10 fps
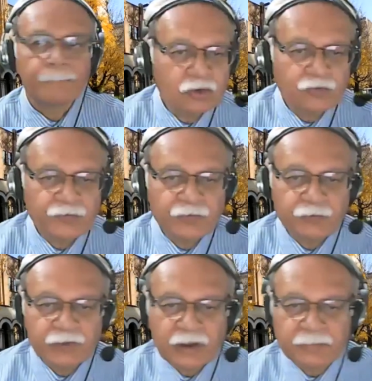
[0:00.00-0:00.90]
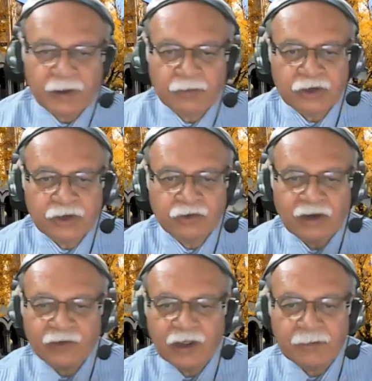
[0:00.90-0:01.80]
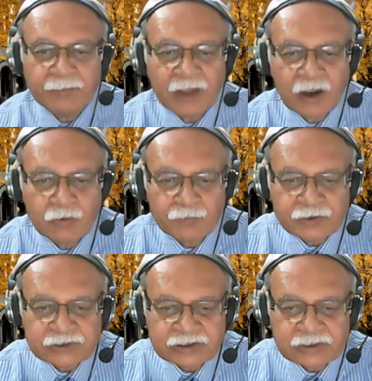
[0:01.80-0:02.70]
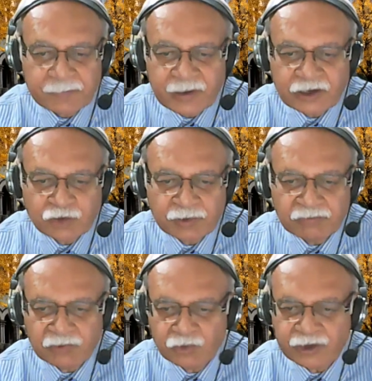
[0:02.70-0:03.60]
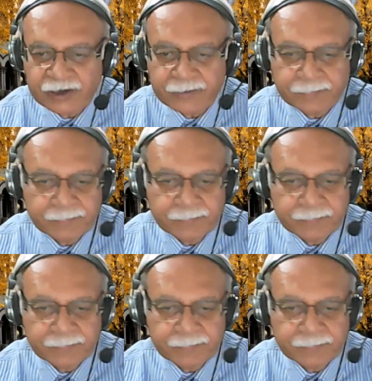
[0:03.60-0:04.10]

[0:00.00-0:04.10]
Murli, you'll have to help me. Which is the part to be muted?